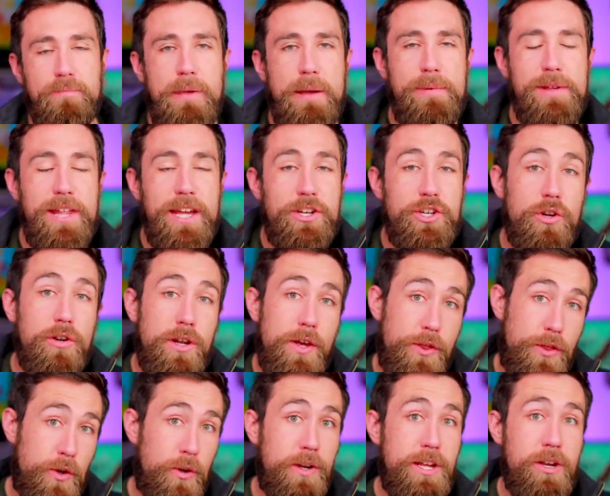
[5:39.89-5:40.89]
Maybe they turn a
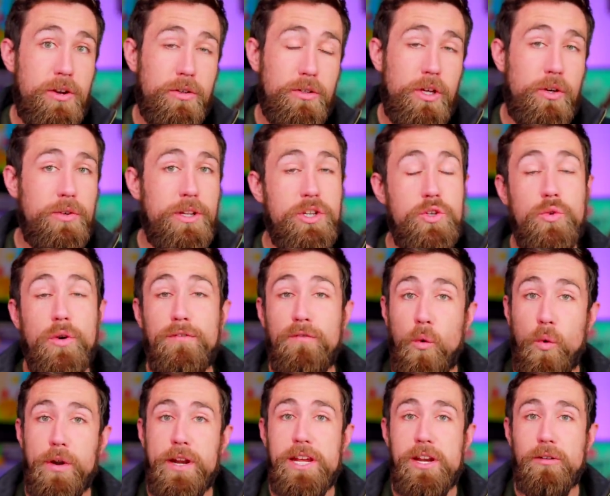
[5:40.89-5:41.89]
30 year loan into a
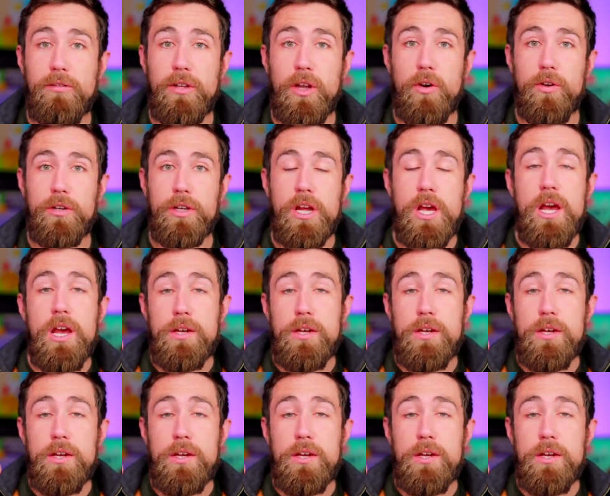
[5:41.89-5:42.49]
40 year loan,